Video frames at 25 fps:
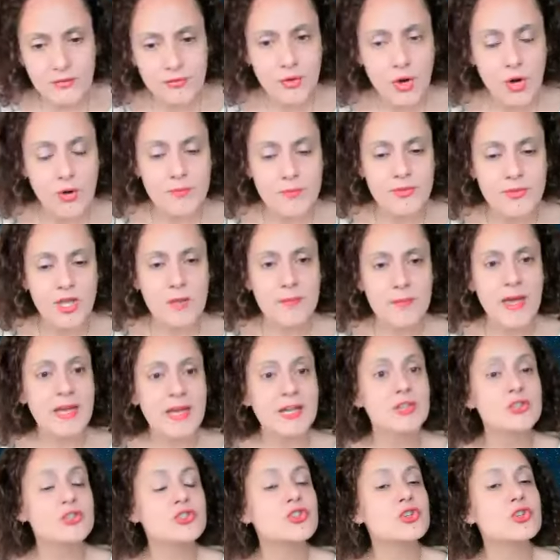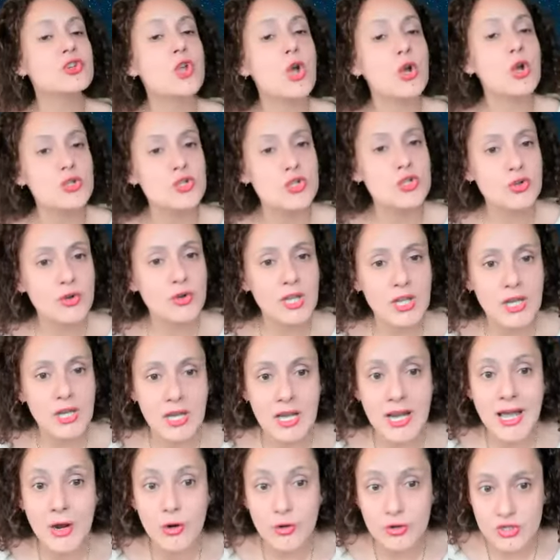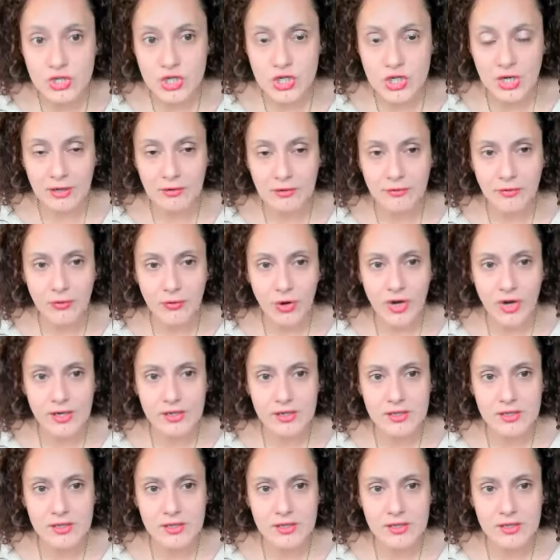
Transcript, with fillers: from them and it's nurturing and nourishing for us